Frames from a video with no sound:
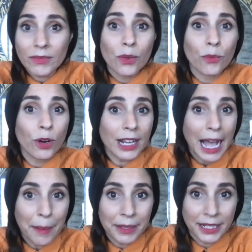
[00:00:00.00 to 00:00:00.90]
Work
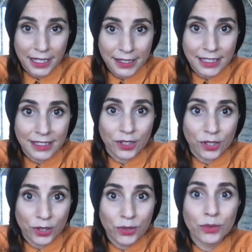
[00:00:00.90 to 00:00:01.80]
happiness is a
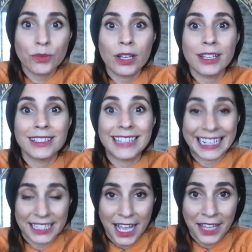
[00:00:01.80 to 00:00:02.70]
new
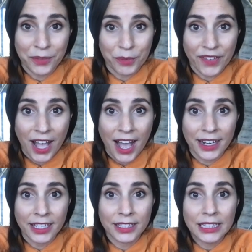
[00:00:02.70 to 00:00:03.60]
data set that we've
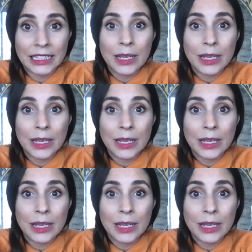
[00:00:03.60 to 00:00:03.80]
added